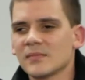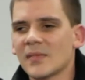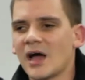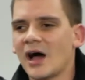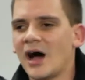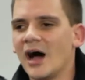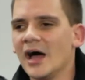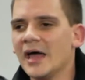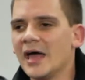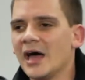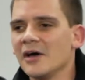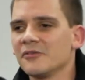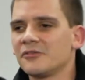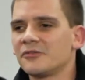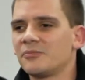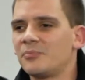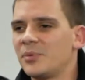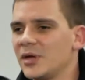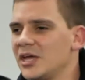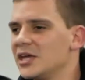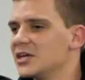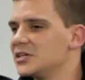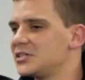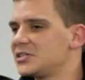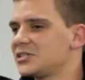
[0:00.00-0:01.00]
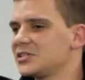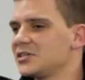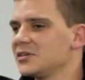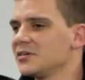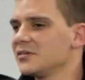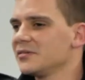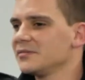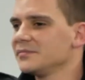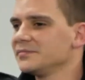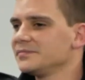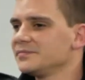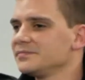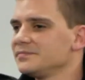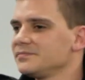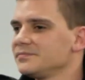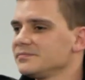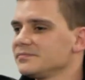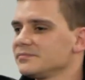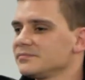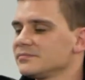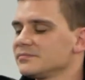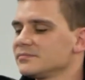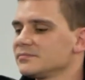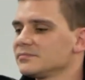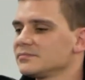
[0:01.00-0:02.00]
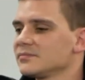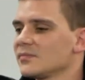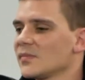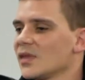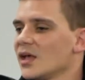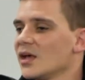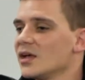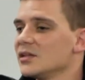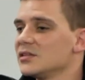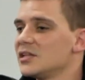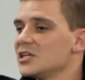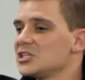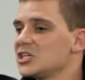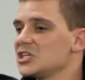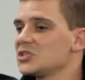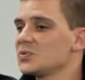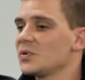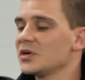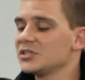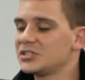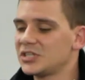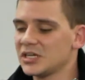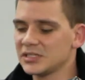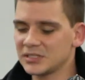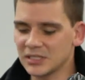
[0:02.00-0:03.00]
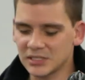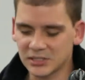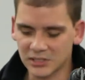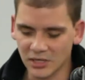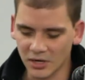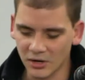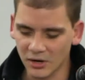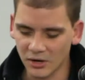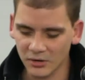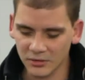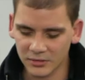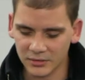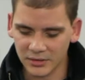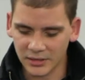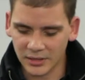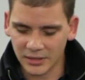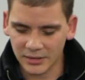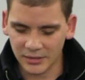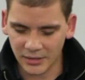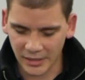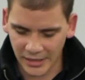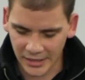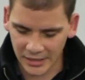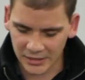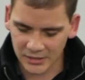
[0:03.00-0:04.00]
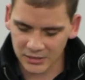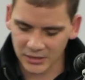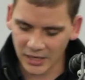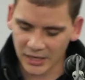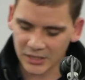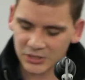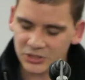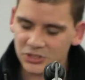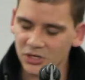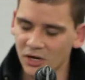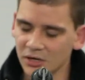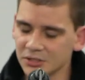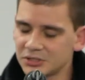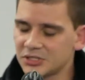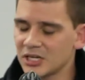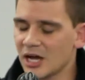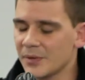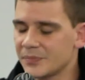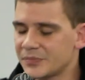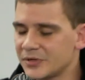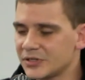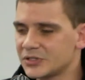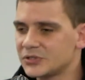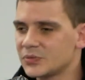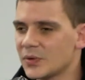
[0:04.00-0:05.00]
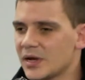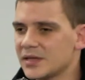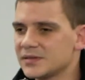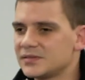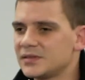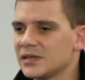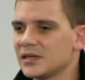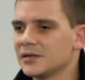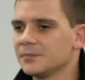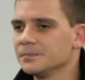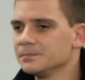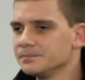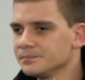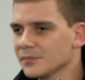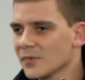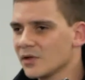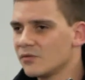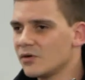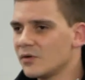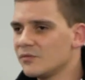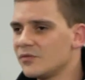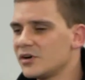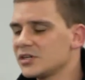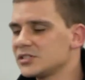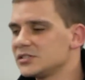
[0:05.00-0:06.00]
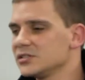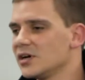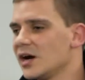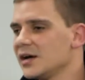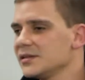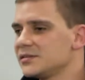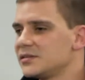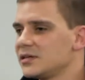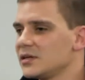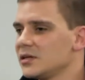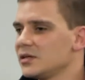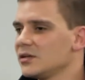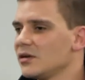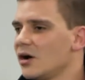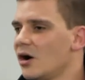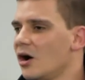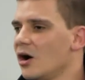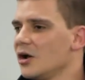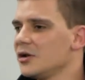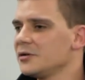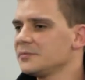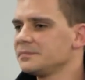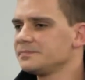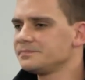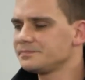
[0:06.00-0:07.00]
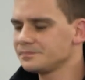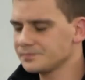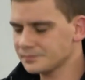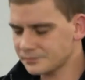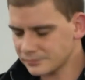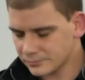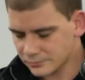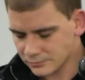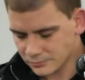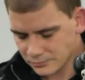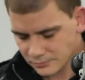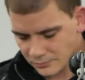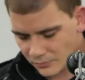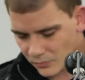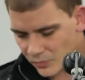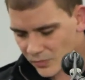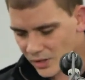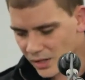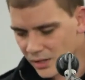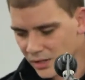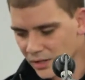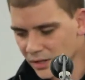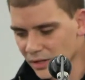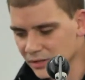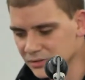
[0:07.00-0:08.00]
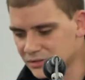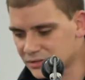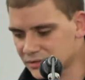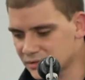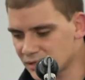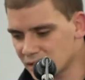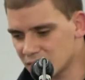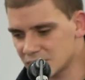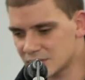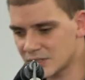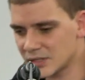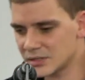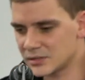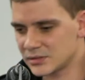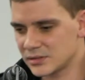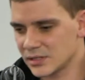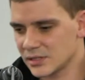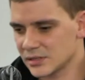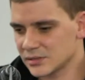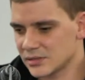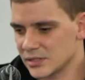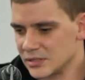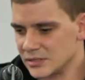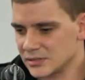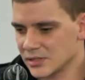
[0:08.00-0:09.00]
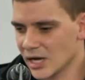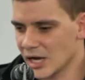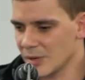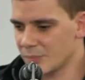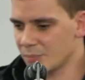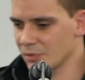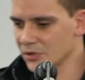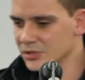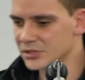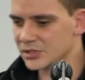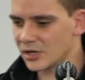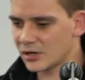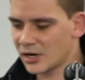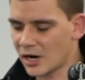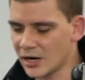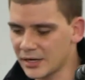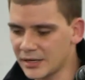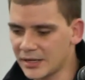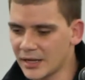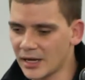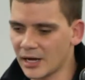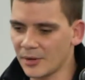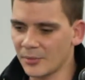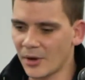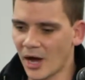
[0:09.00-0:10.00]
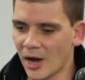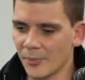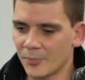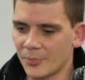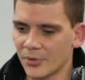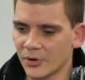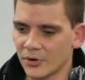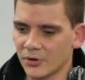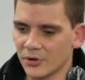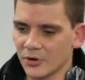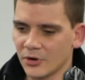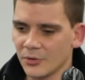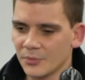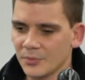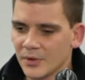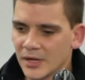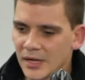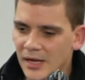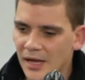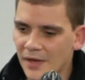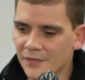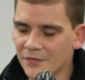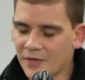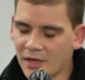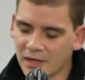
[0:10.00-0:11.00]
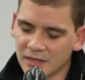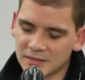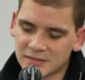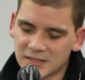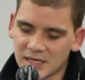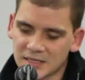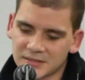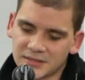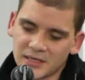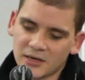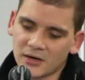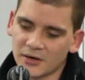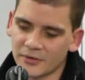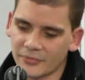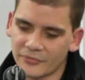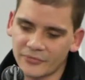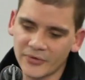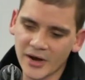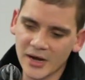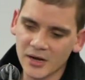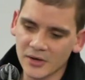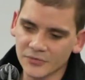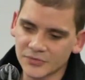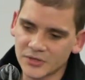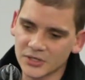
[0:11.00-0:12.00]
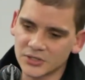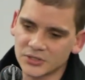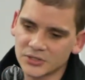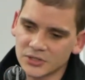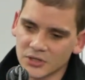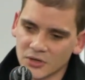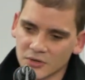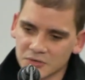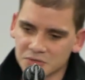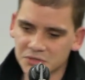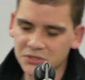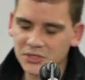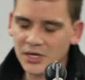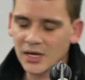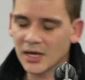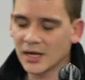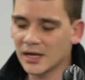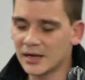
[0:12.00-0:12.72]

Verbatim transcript: I have peace. This is what Jesus, you know, in, in John chapter 20, from verse 19 on, the, the, the disciples are on the upper room and they, it says they're afraid of the Jews.